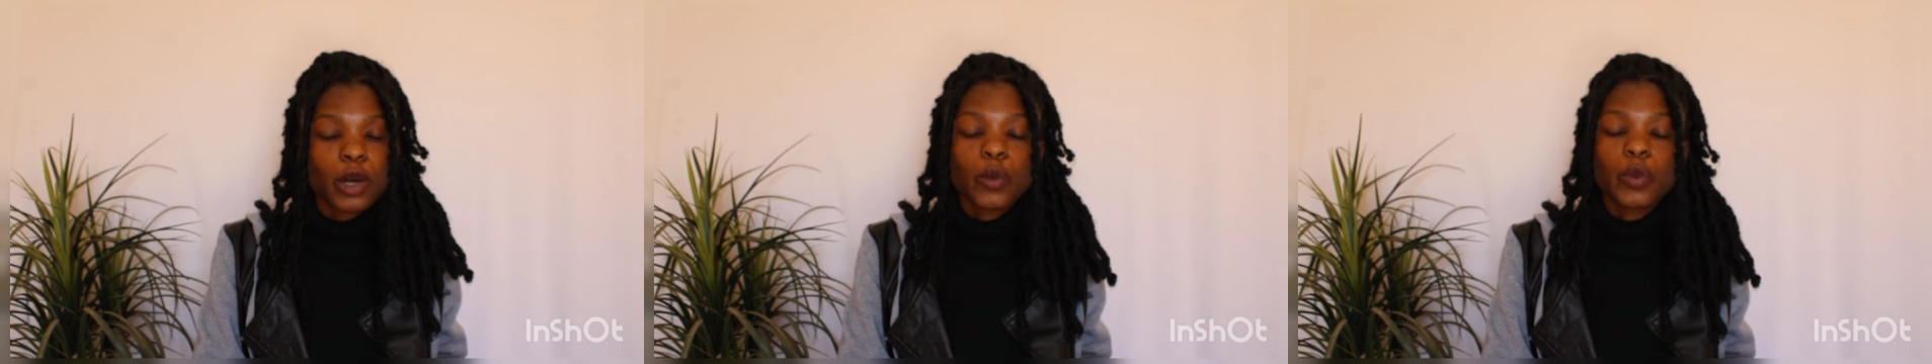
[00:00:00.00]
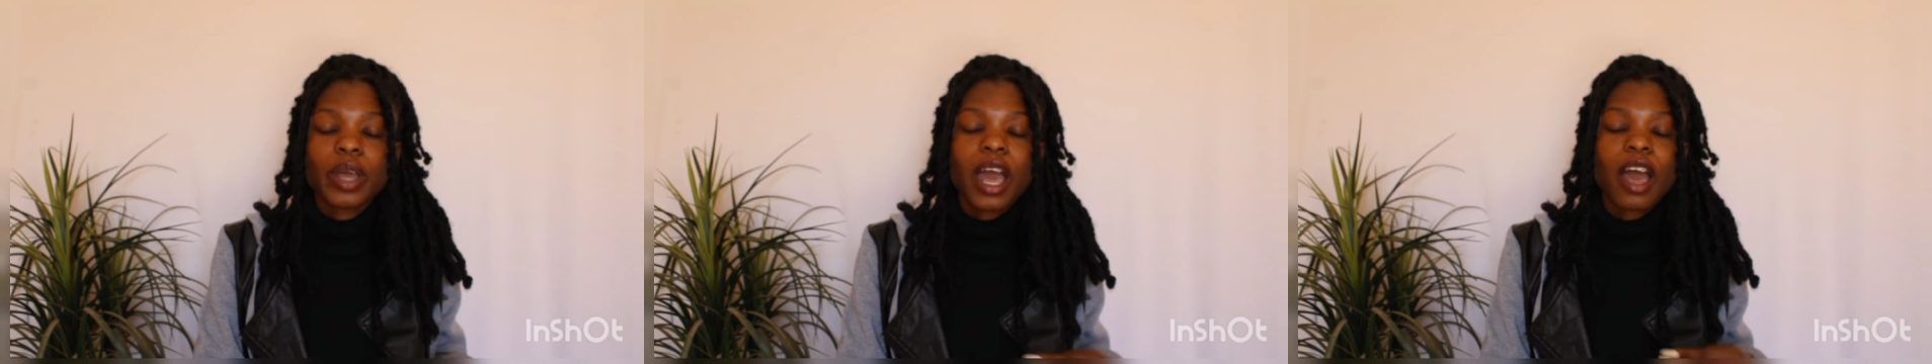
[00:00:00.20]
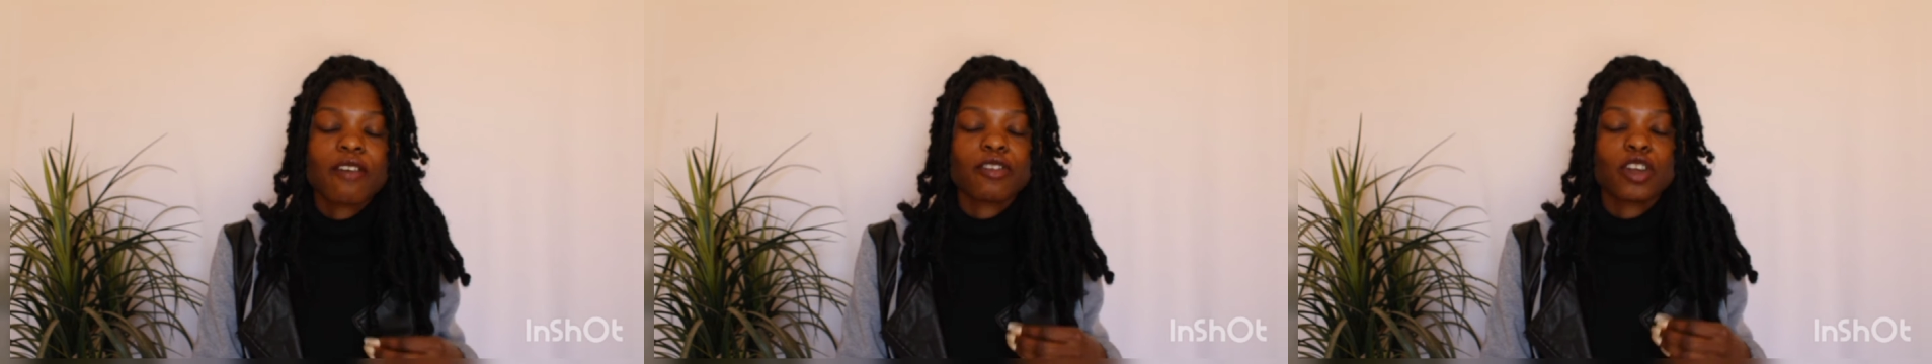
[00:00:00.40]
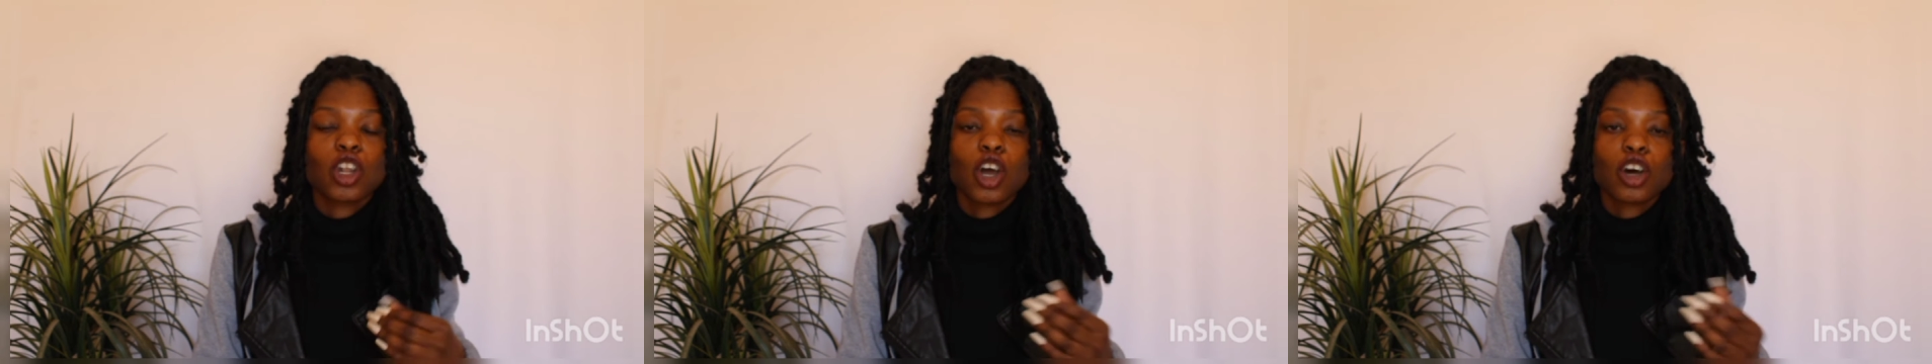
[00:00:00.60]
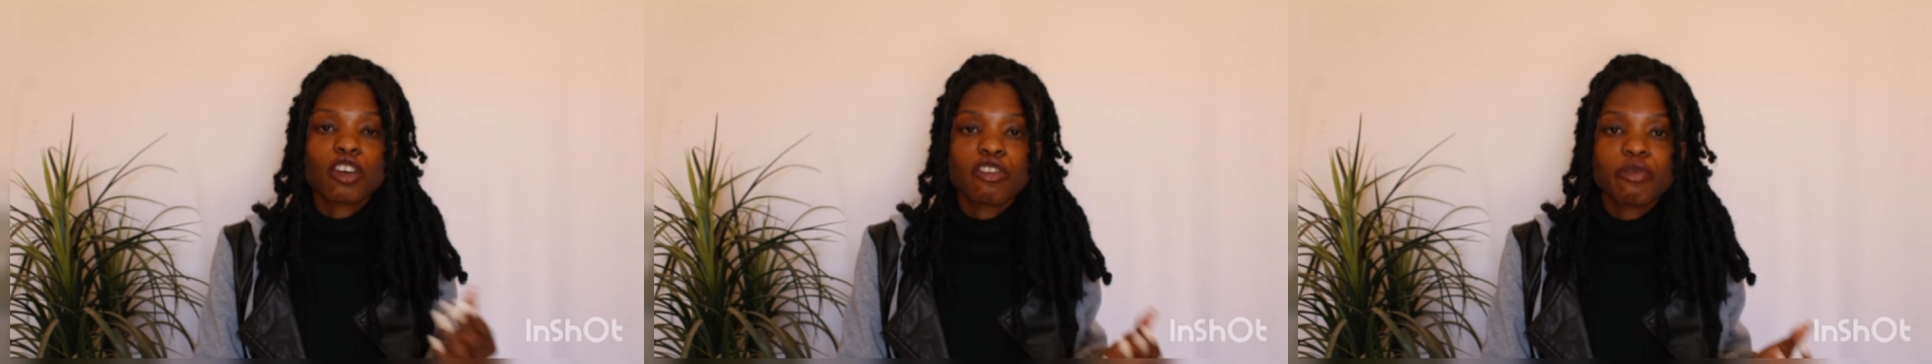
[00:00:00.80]
We have a
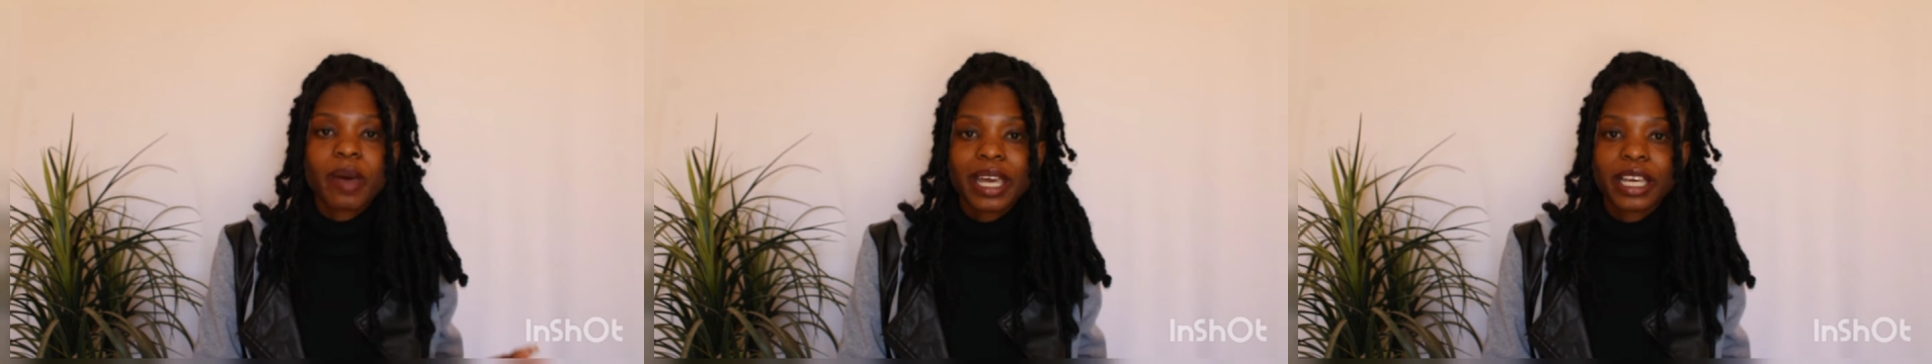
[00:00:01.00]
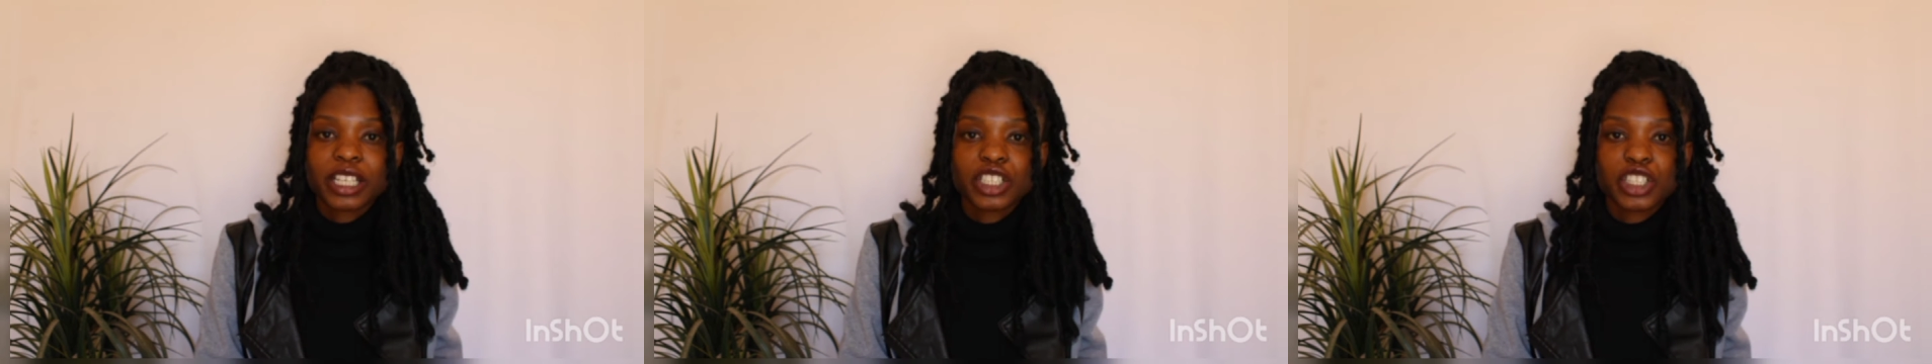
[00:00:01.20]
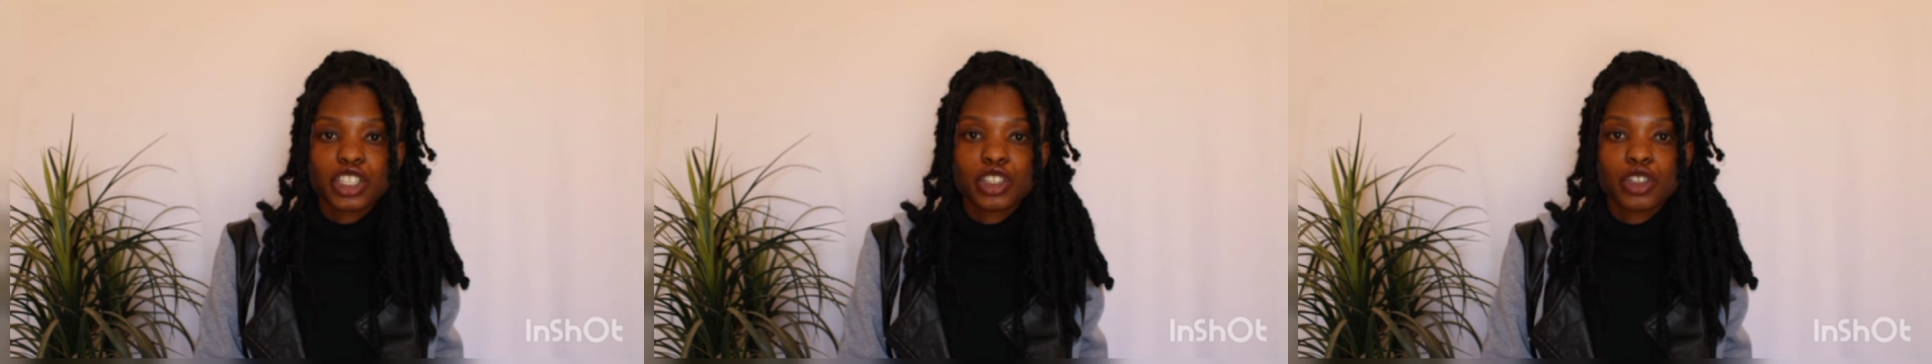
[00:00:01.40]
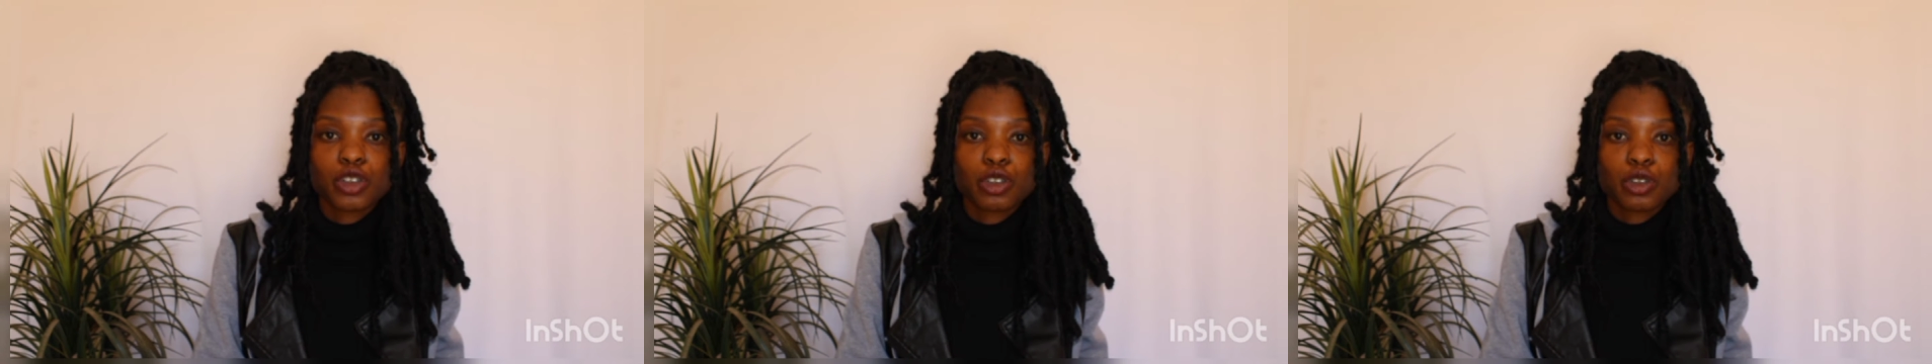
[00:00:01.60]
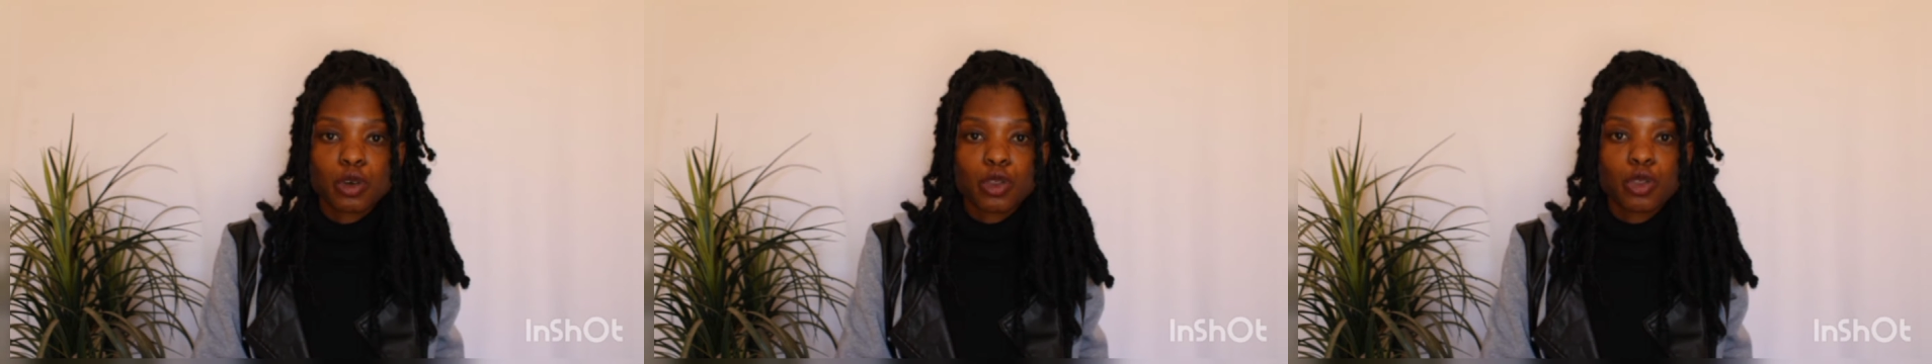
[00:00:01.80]
lot of packages to
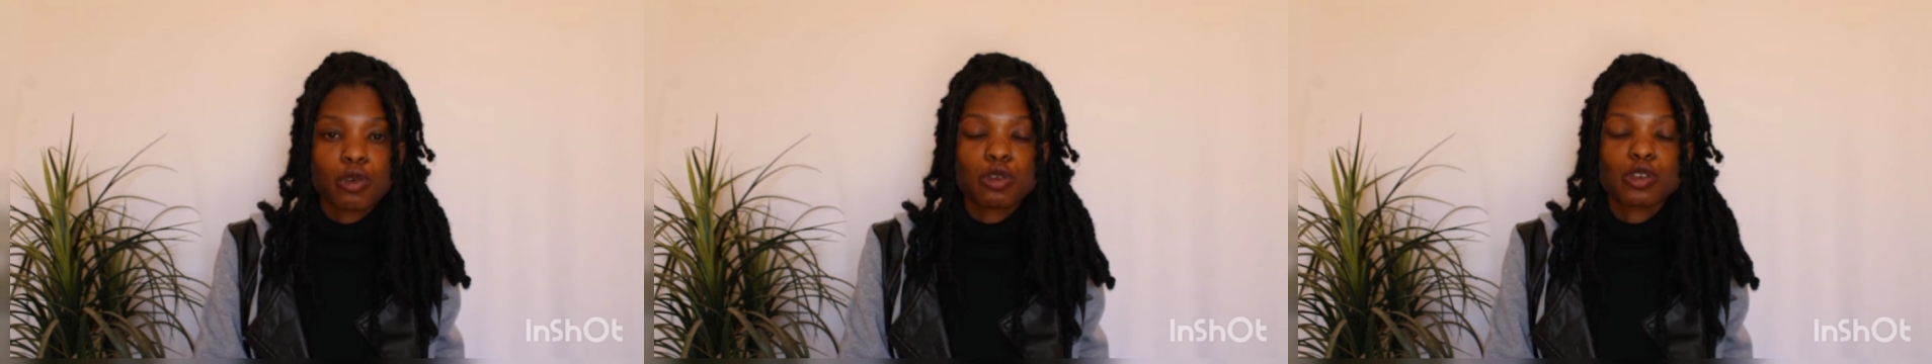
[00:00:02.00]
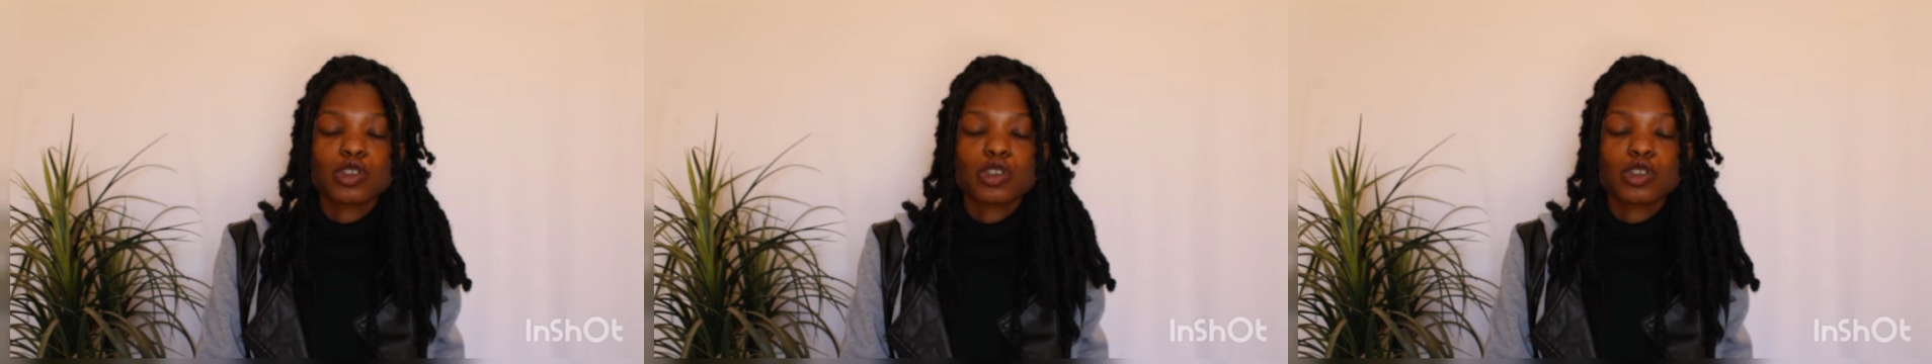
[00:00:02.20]
sort through,